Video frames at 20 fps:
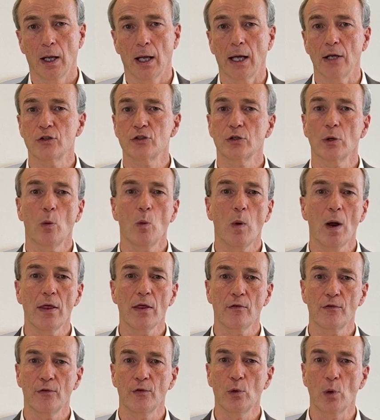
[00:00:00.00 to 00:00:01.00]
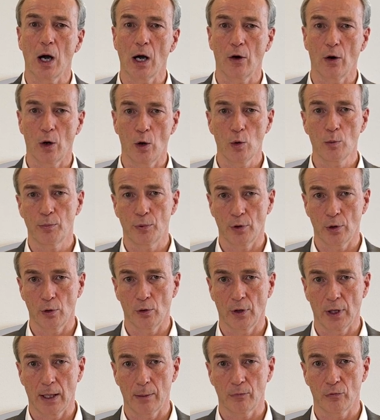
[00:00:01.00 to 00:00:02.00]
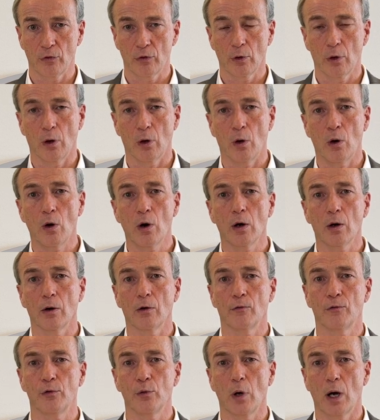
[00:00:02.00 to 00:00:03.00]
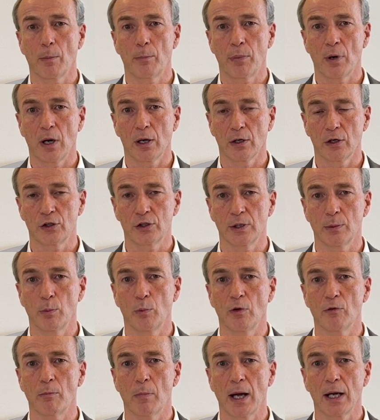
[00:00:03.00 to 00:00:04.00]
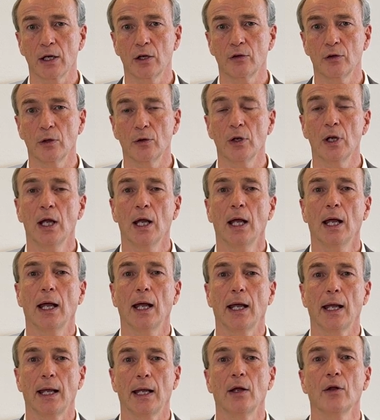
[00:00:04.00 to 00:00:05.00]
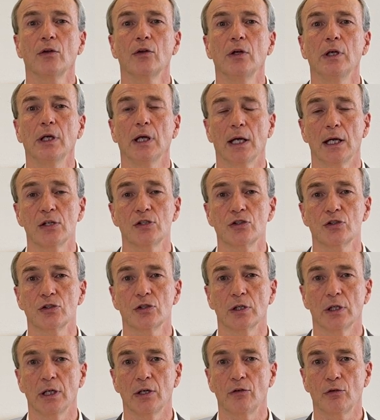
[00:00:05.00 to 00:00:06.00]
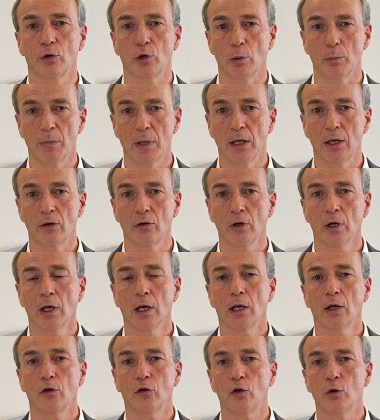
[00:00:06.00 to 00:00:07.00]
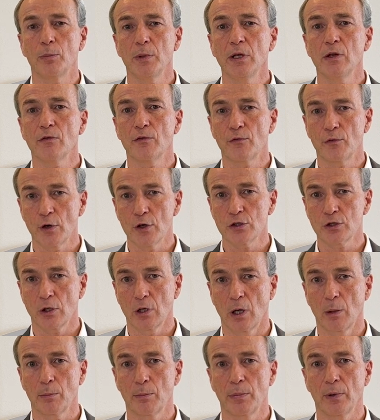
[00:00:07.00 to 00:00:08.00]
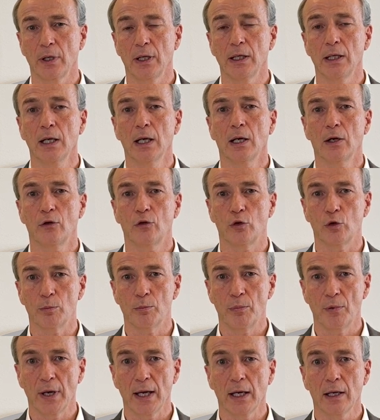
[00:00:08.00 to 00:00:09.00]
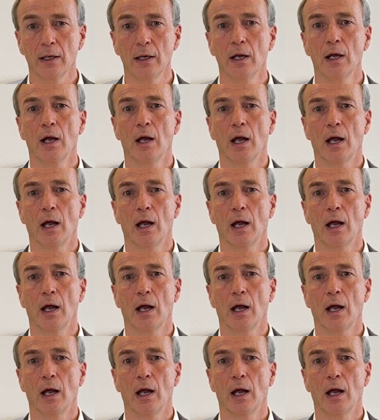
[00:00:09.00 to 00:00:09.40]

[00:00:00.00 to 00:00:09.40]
And so whether through our own programs or through our partnership with Micron, LTS is committed to be the first company to bring